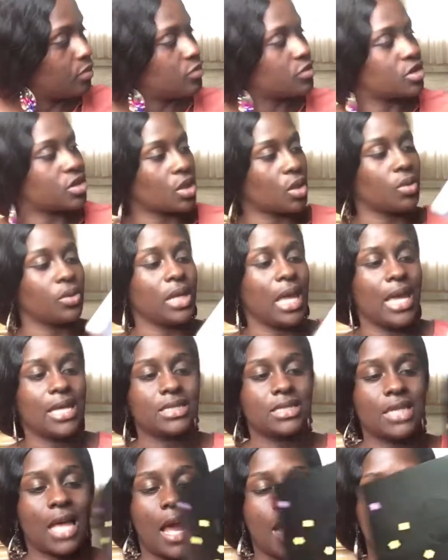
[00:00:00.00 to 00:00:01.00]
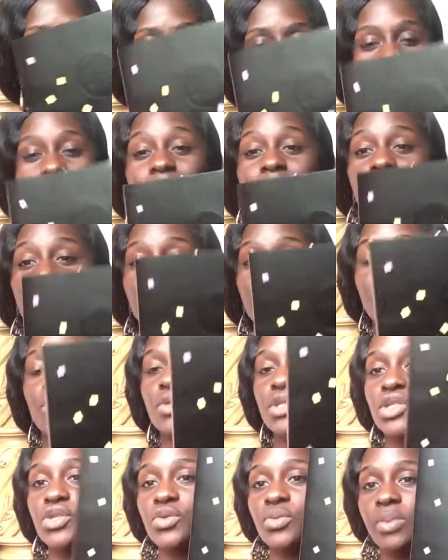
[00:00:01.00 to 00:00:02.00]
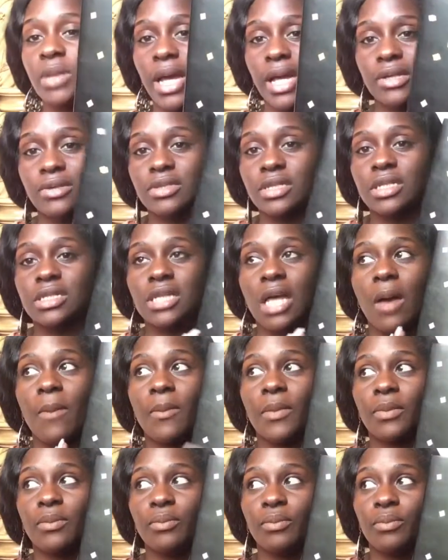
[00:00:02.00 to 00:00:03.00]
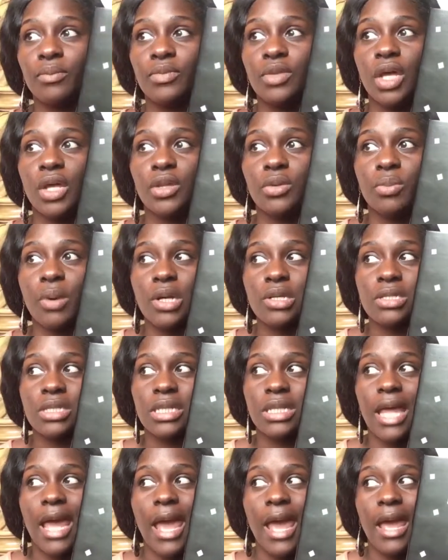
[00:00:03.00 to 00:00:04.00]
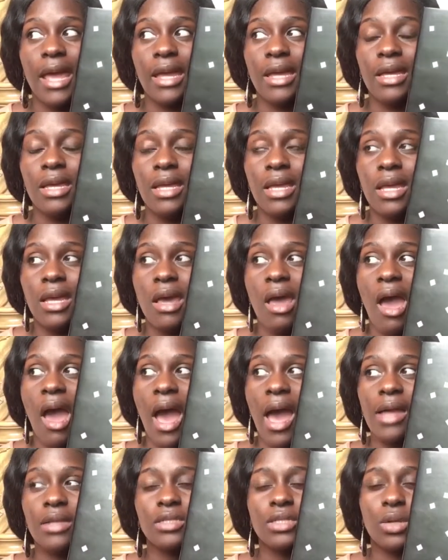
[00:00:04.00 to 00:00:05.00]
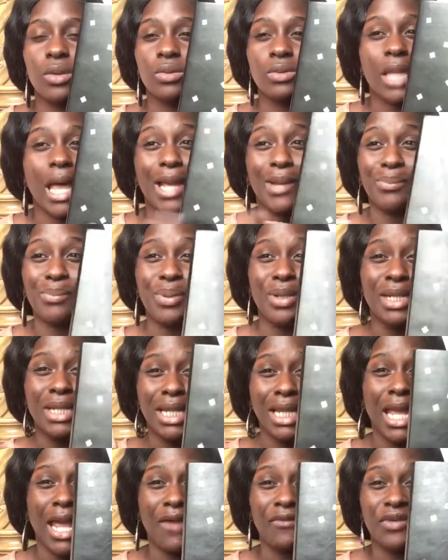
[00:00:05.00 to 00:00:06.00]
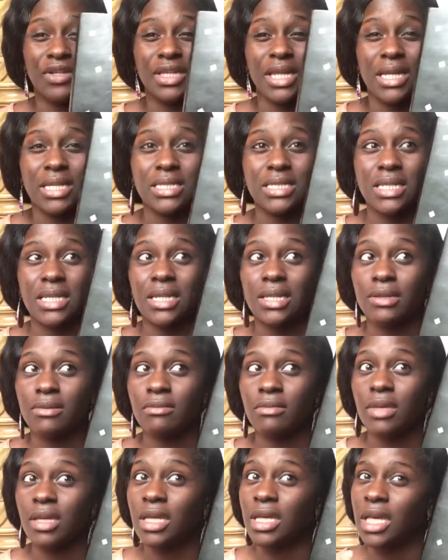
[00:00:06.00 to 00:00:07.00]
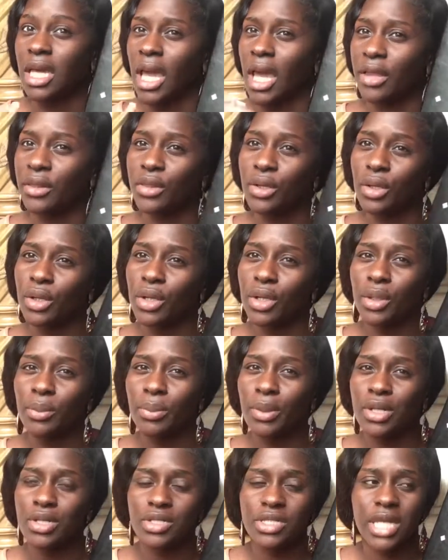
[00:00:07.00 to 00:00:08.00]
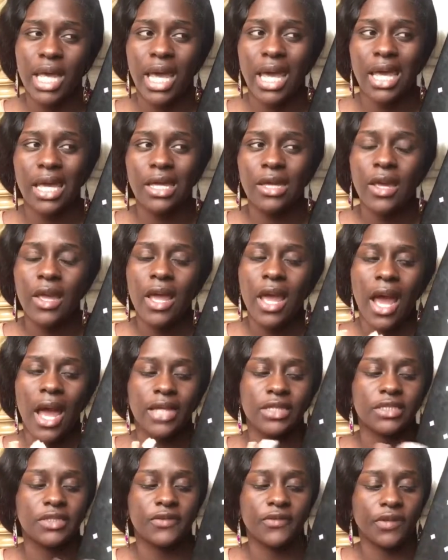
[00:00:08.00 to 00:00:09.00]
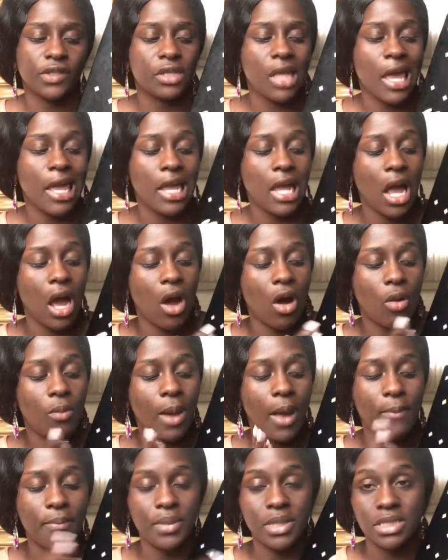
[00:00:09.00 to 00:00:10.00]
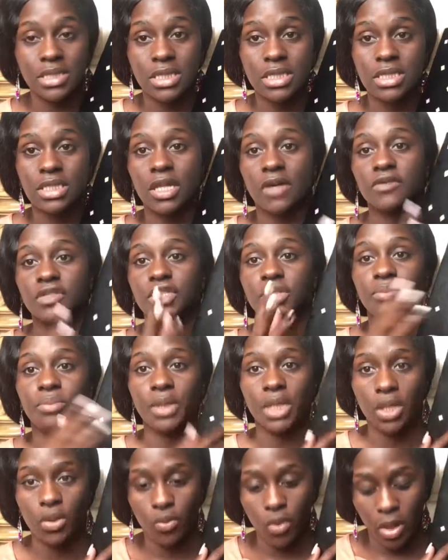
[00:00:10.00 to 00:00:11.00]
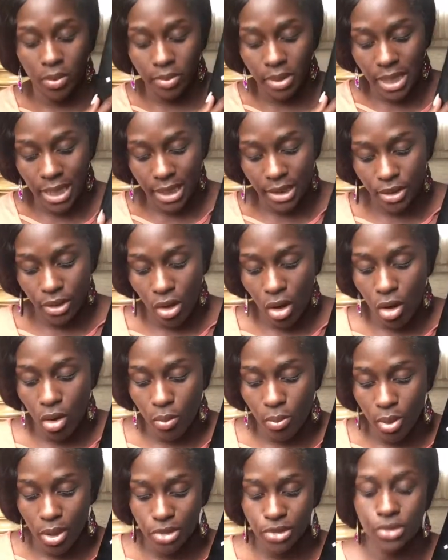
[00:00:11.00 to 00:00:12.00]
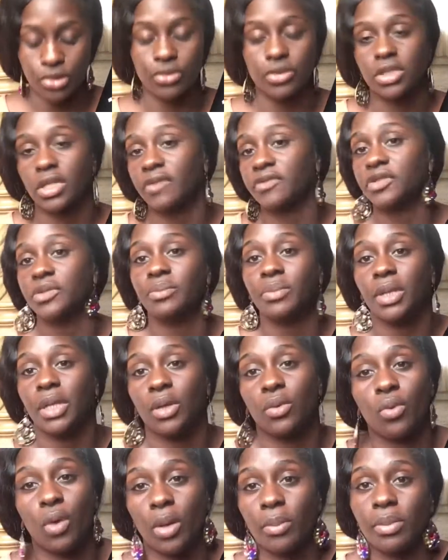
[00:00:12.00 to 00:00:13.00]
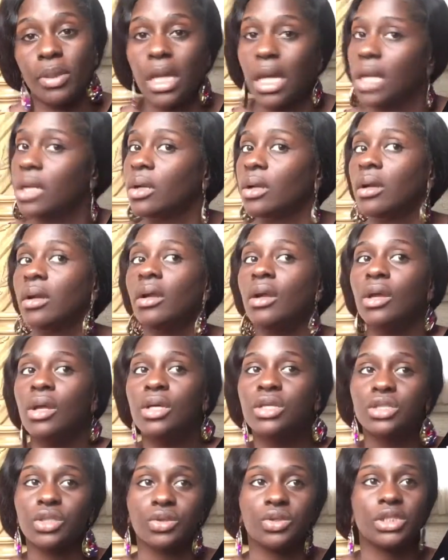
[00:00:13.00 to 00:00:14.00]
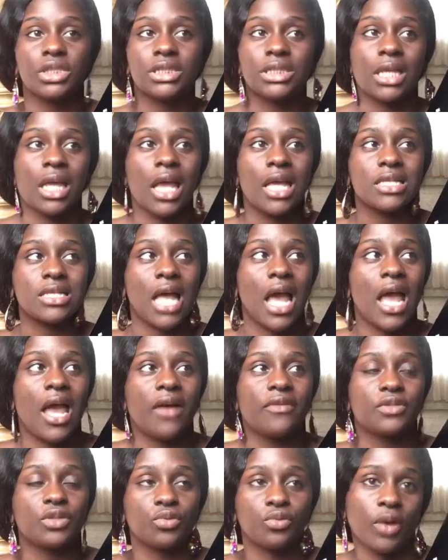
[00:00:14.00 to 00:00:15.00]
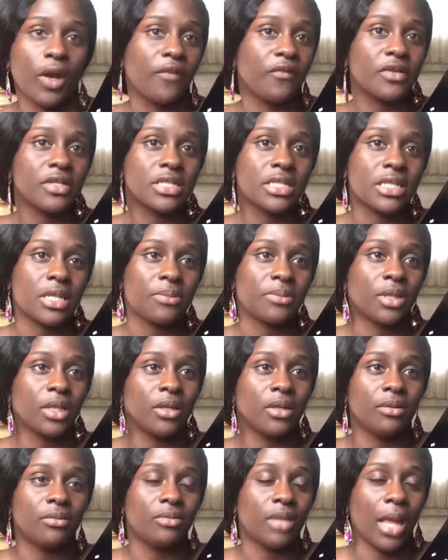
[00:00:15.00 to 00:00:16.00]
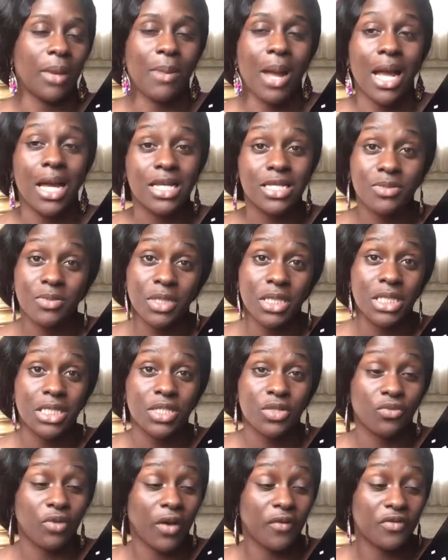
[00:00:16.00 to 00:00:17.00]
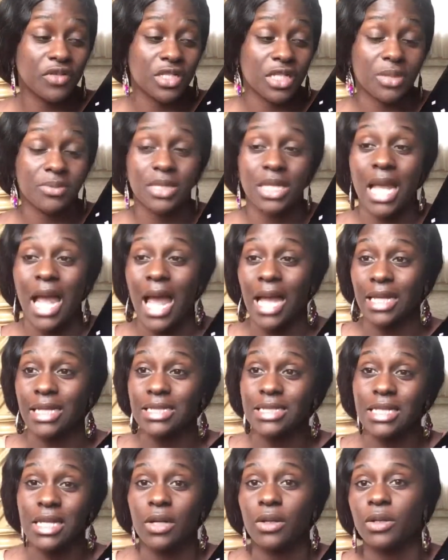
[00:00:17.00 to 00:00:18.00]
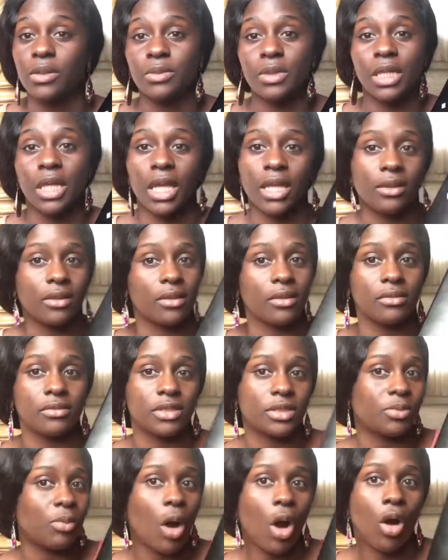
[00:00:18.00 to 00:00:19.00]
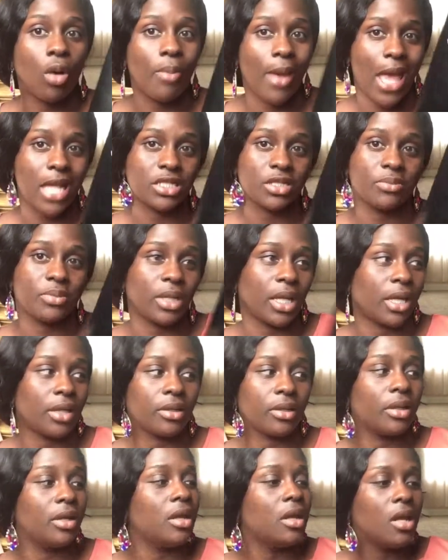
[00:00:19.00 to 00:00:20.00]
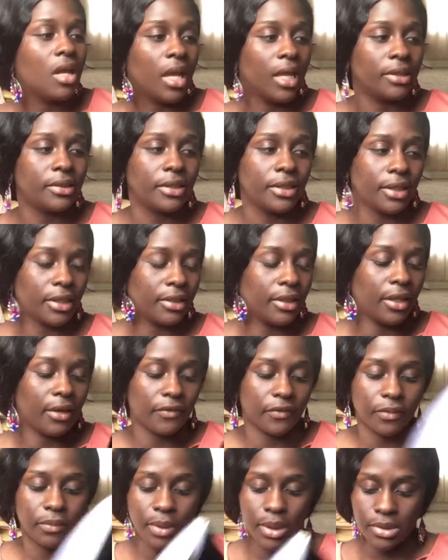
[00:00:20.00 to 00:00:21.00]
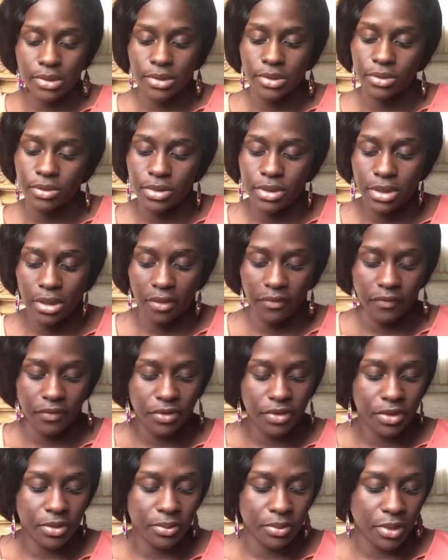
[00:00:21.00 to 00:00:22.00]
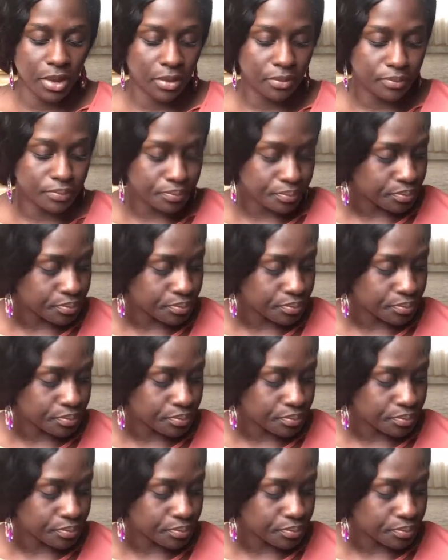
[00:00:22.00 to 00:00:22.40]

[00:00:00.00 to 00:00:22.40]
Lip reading: So yes, I decided to use two planners because I'm another person that I don't like putting everything together per se. I just feel like all my business stuff should be in one planner, all personal stuff should be in one planner. So just in case I have to reference something, like my husband needs to reference something, I can tell him to get the small passion planner and look in there for personal stuff or something.